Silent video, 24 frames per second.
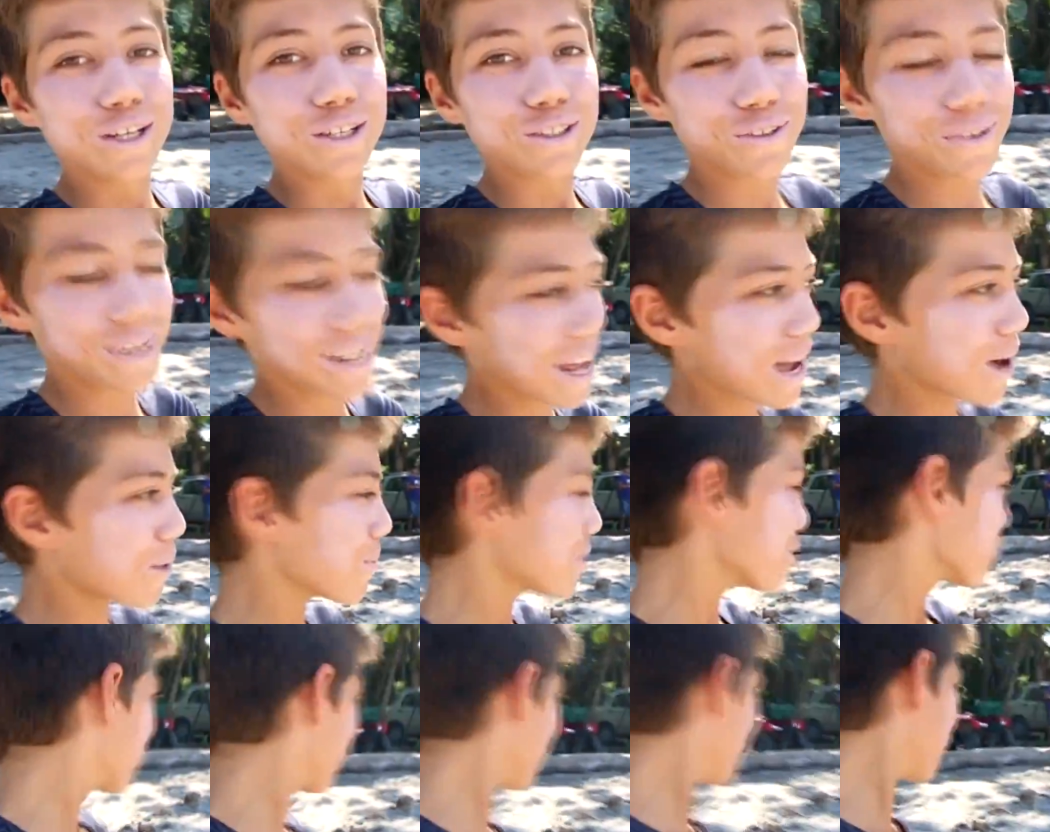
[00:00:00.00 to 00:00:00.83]
So right now
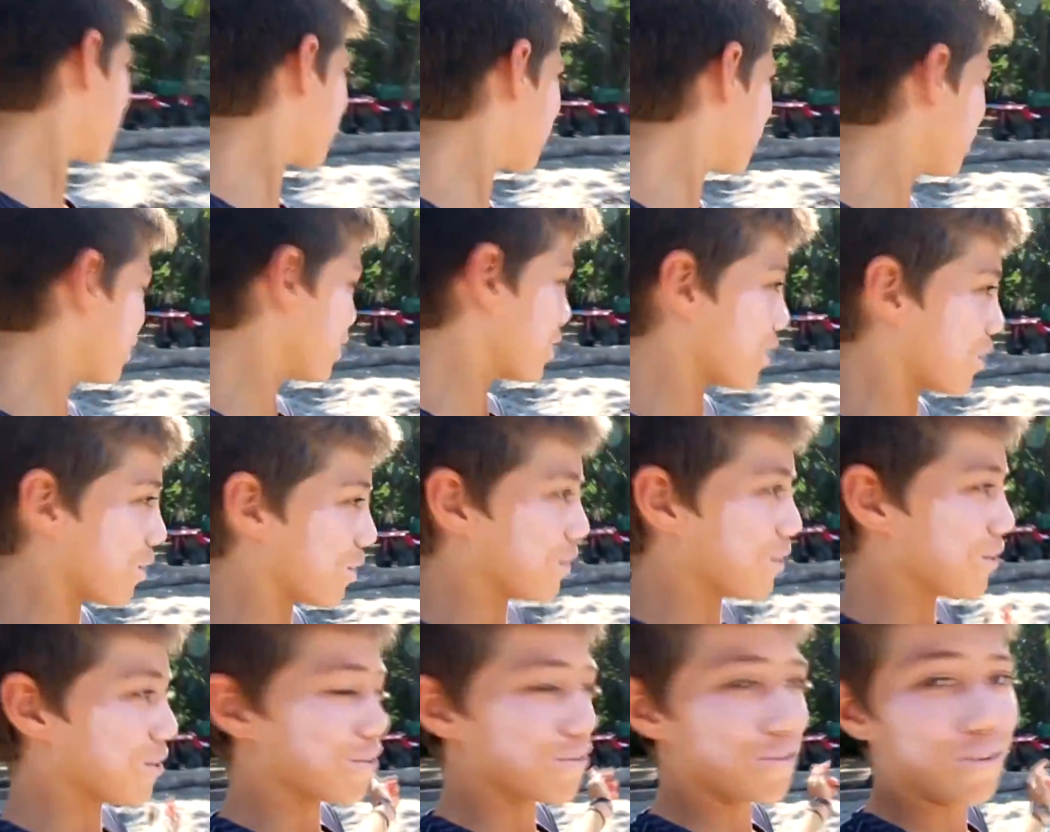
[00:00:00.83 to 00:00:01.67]
we're filming a video
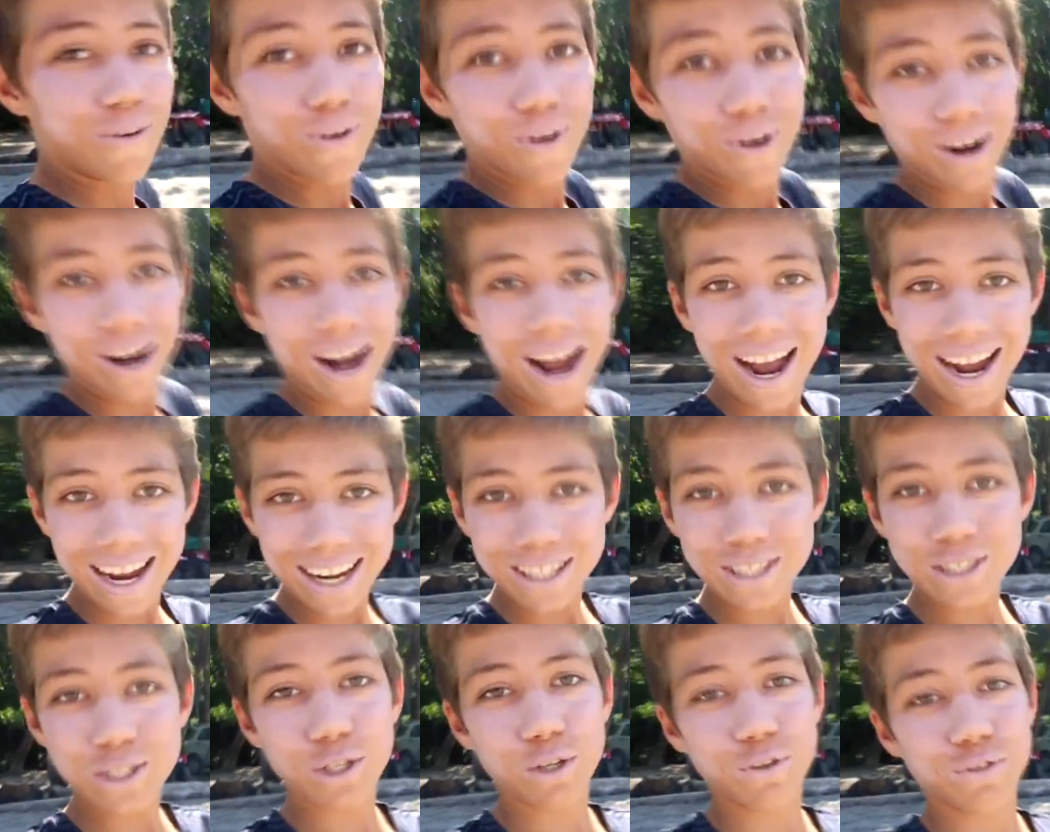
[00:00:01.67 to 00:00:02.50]
for
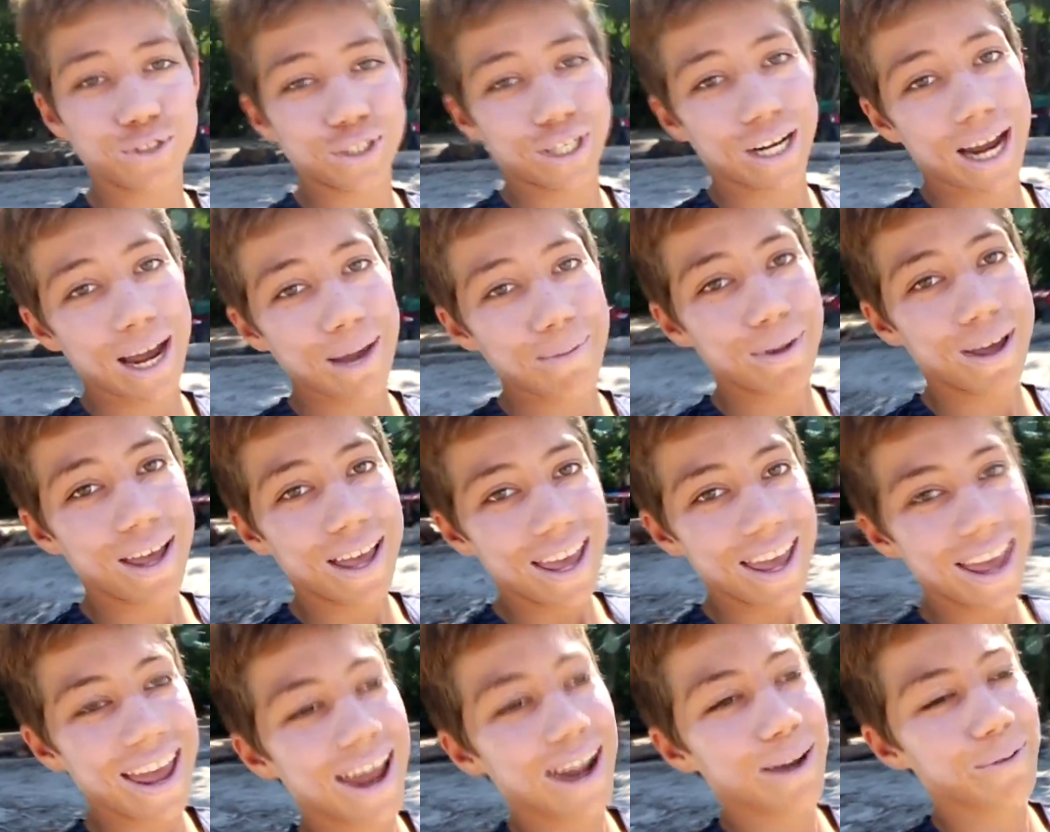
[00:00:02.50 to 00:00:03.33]
iSurf Tribe,
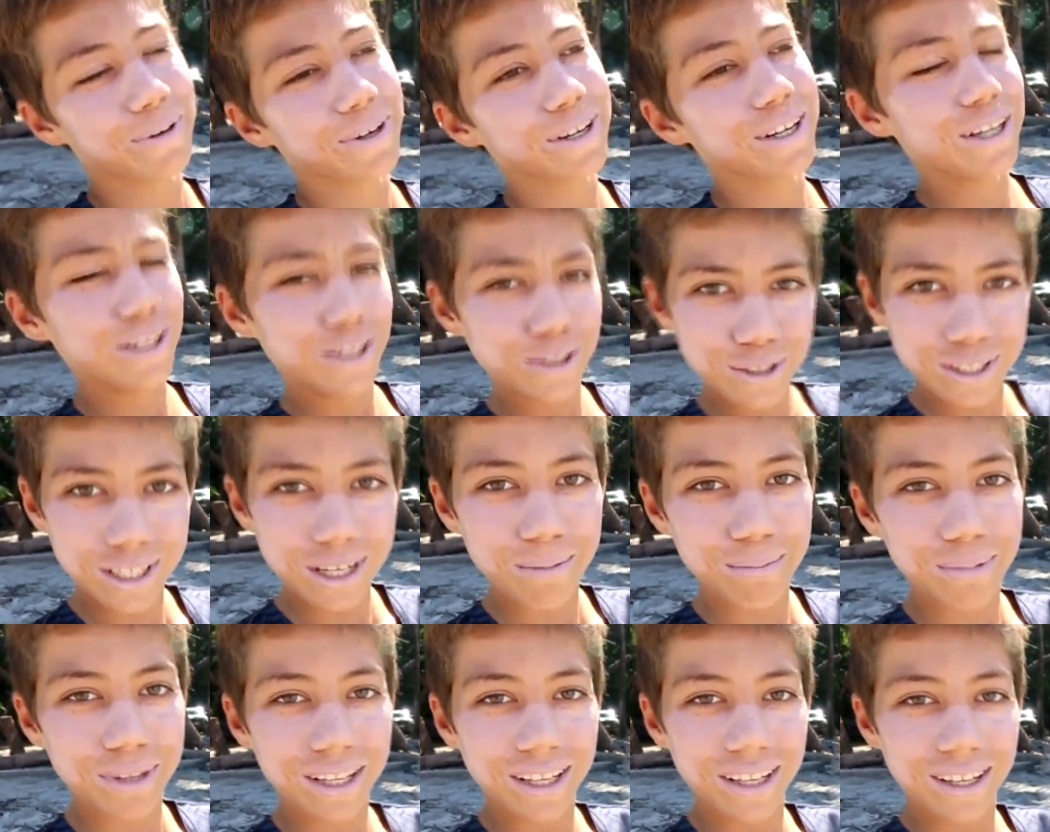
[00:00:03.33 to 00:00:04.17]
and we're gonna do
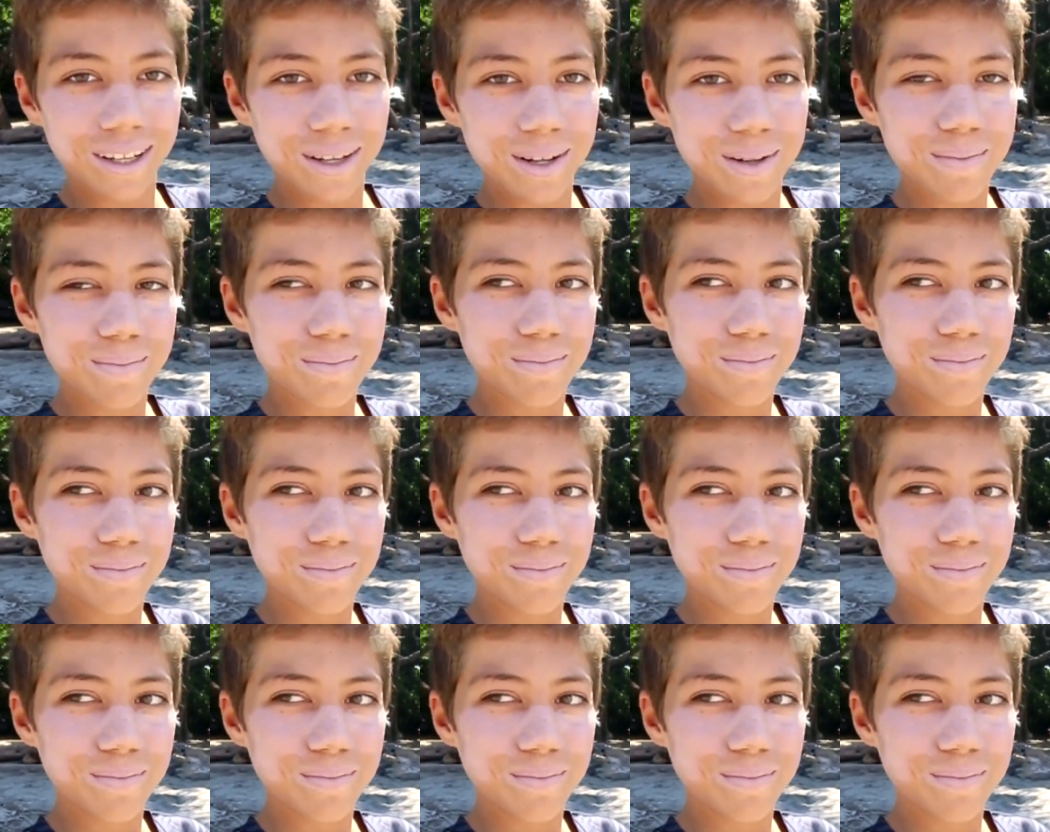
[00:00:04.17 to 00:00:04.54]
something